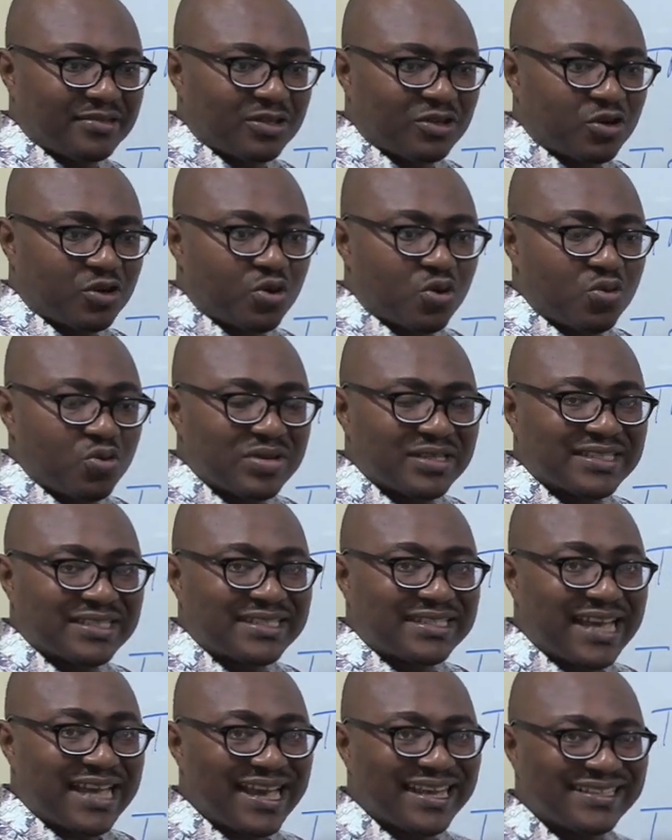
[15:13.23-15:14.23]
grow in
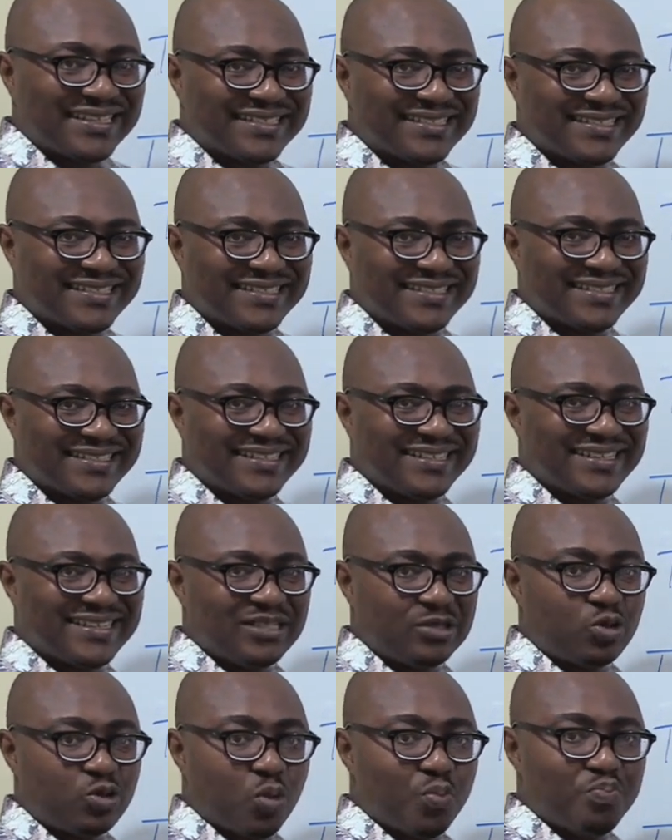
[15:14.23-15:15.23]
size
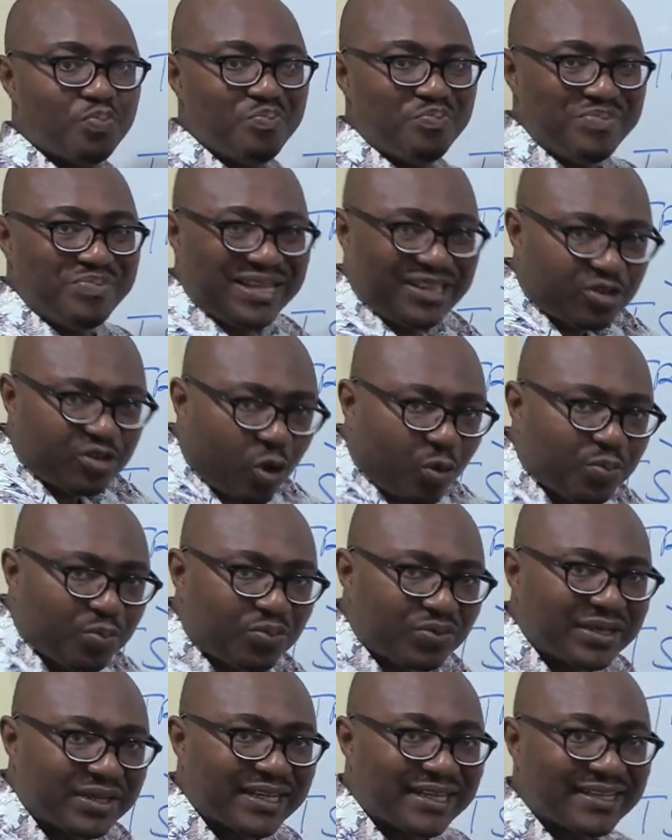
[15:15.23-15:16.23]
to meet up
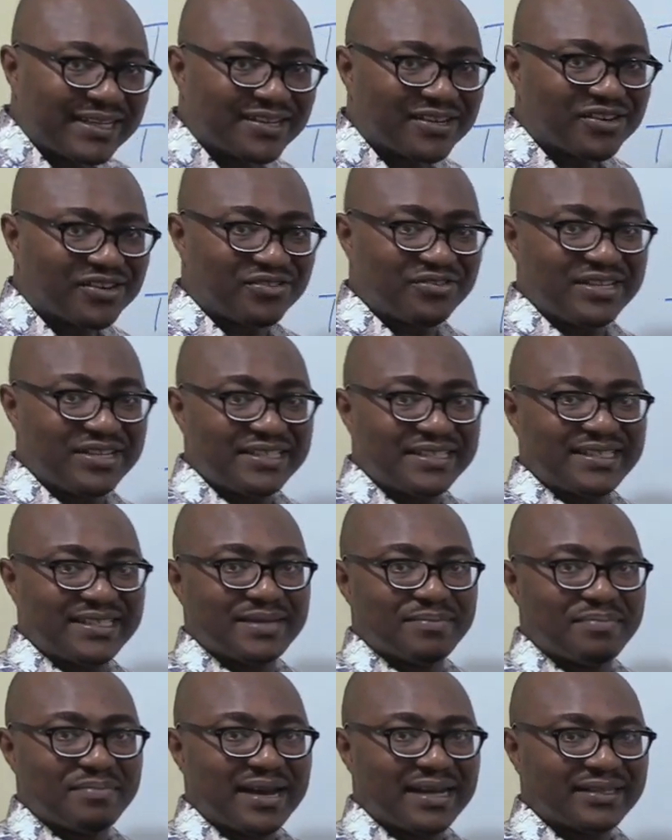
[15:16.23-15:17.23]
with the increased
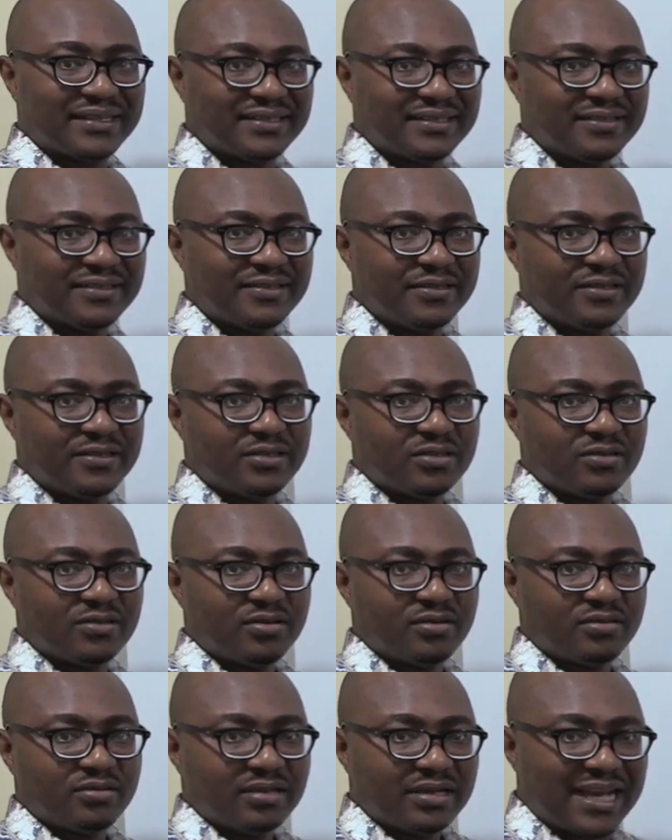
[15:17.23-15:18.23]
demand
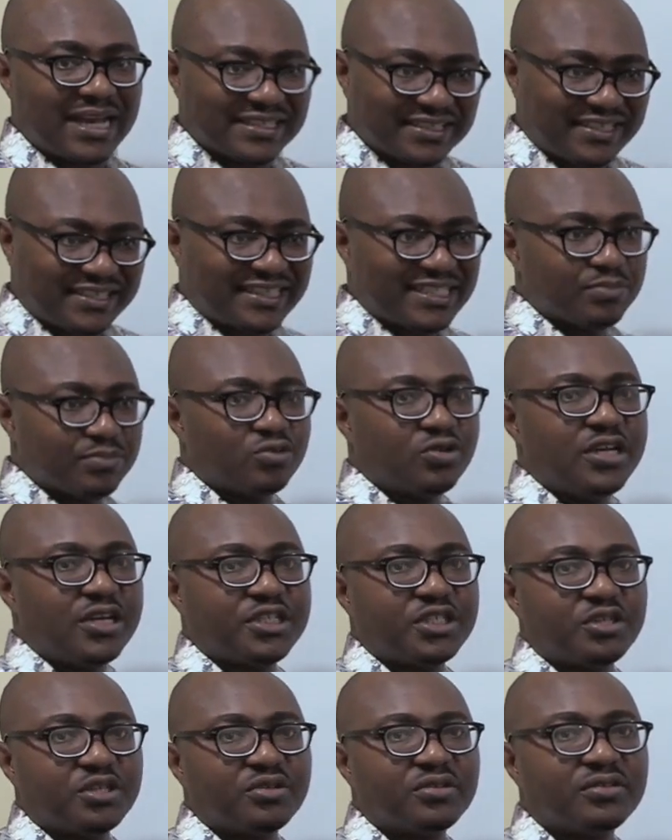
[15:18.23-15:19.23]
and
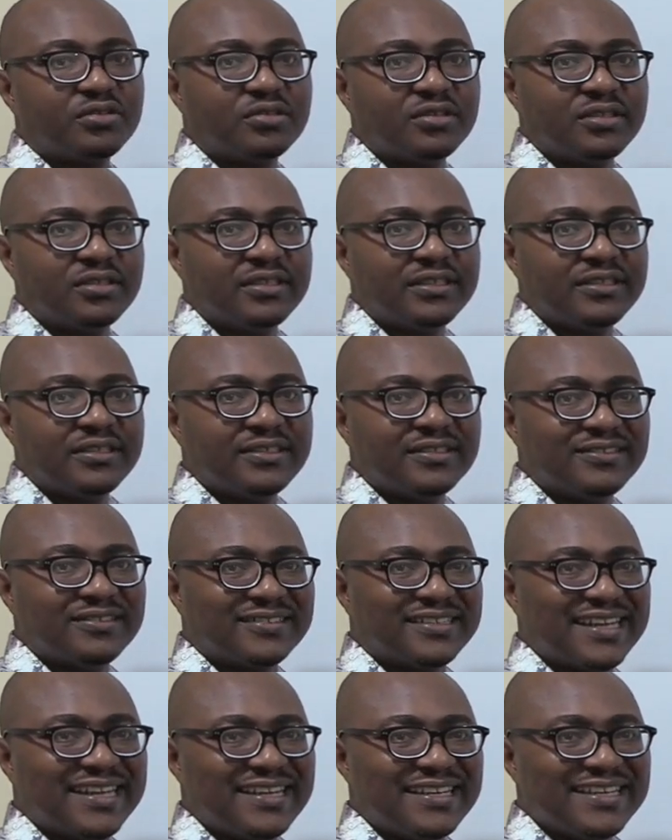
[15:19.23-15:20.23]
stimulation.
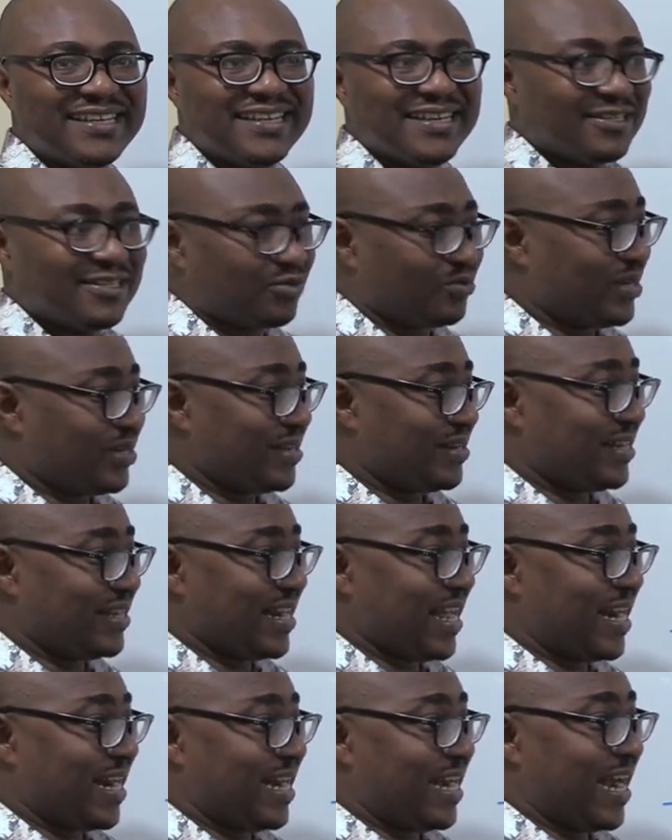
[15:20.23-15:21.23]
Okay, so they
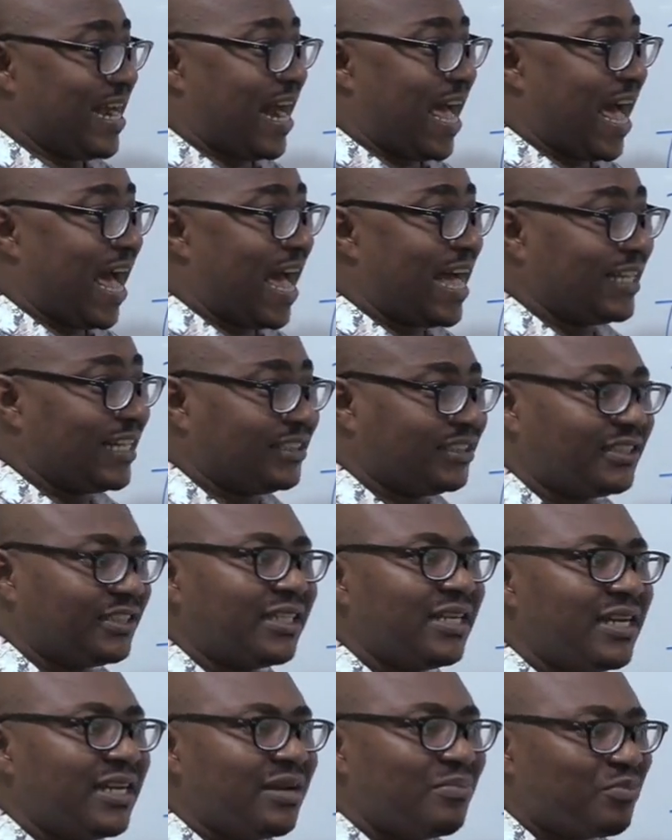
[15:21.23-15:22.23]
enlarge,
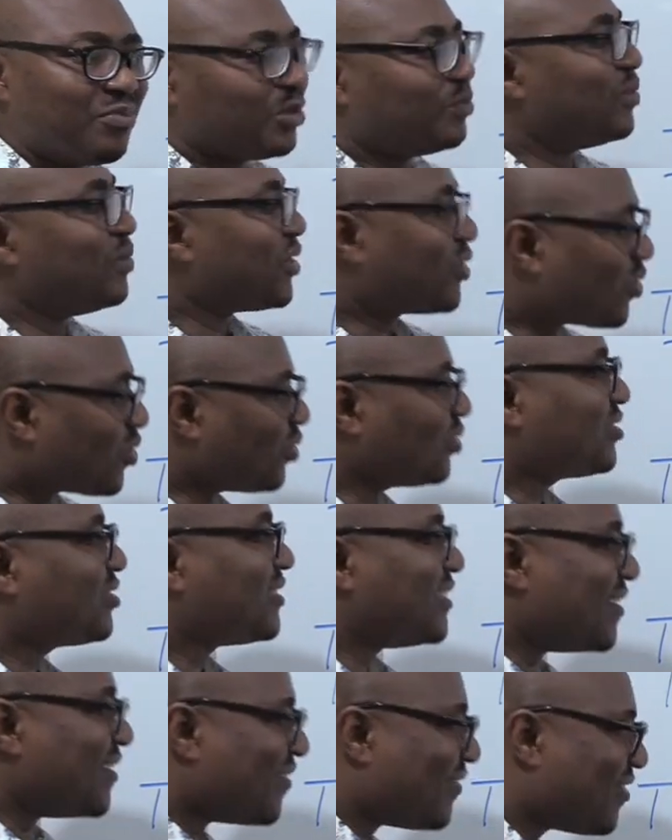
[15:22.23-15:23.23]
but because
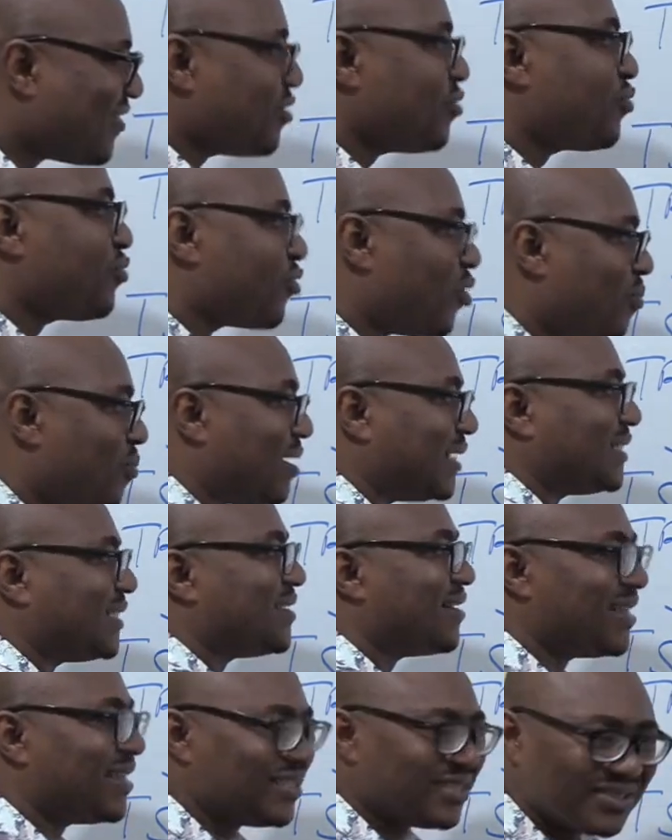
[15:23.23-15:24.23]
the real raw
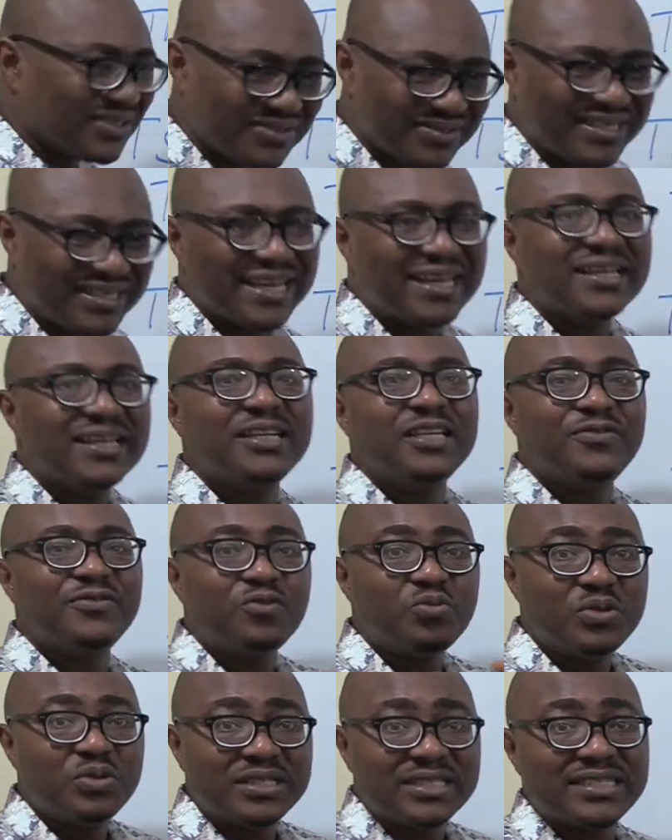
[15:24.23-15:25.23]
material is not there,
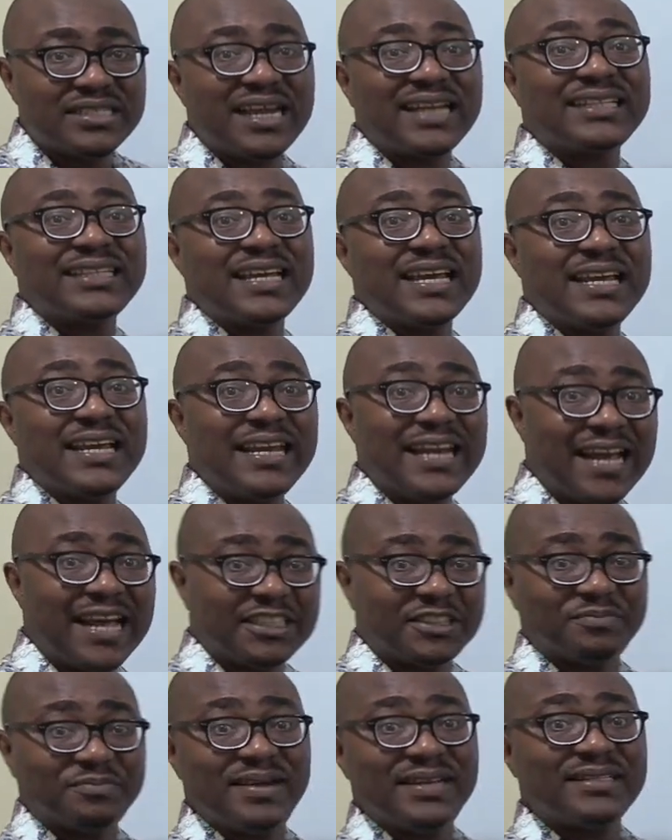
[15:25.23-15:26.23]
even with that
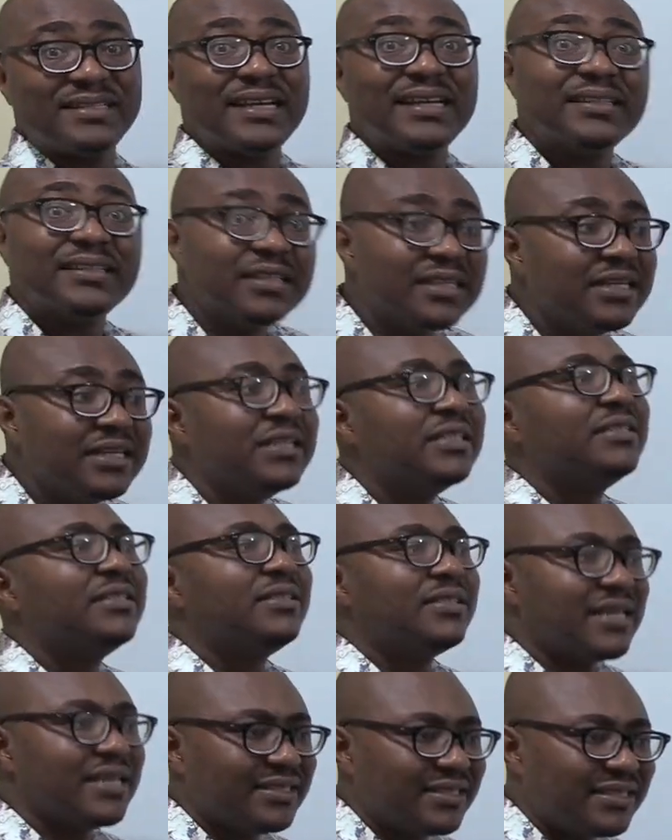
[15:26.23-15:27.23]
enlargement, and
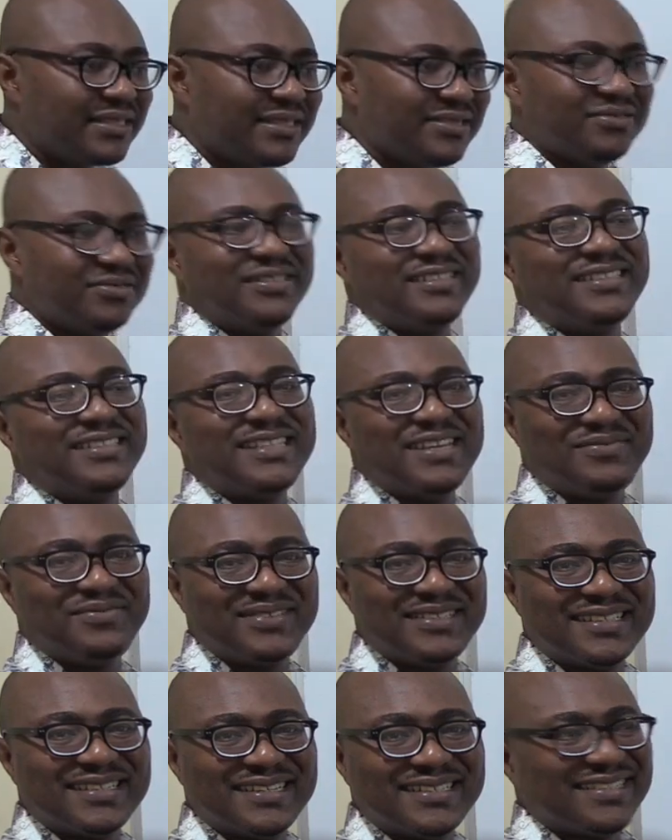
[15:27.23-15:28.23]
there's still
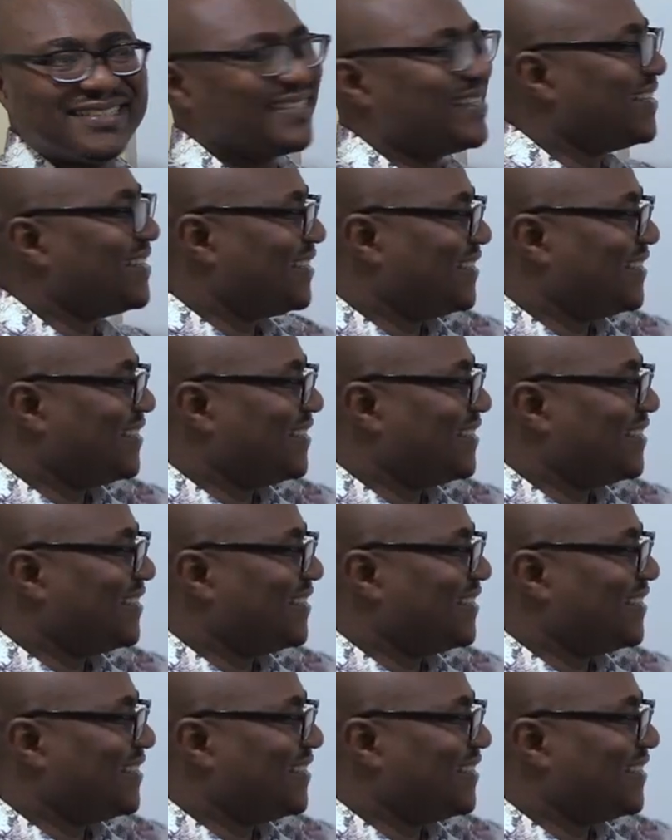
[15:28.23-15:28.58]
deficiency,